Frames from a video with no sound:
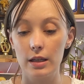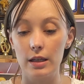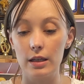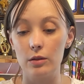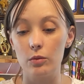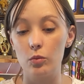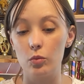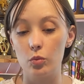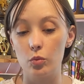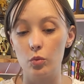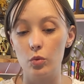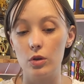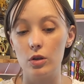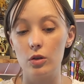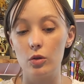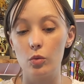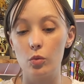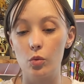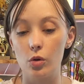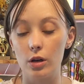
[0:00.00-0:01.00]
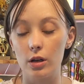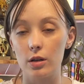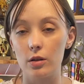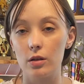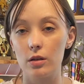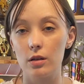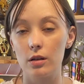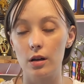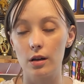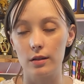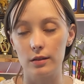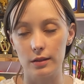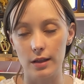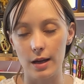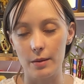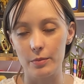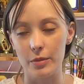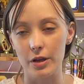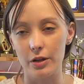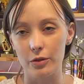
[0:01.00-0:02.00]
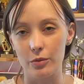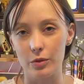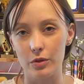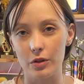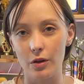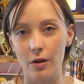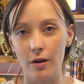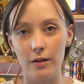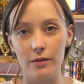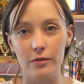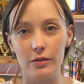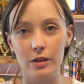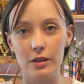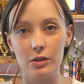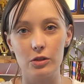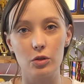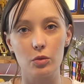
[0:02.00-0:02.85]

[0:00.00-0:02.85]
it will work a lot better with the RV,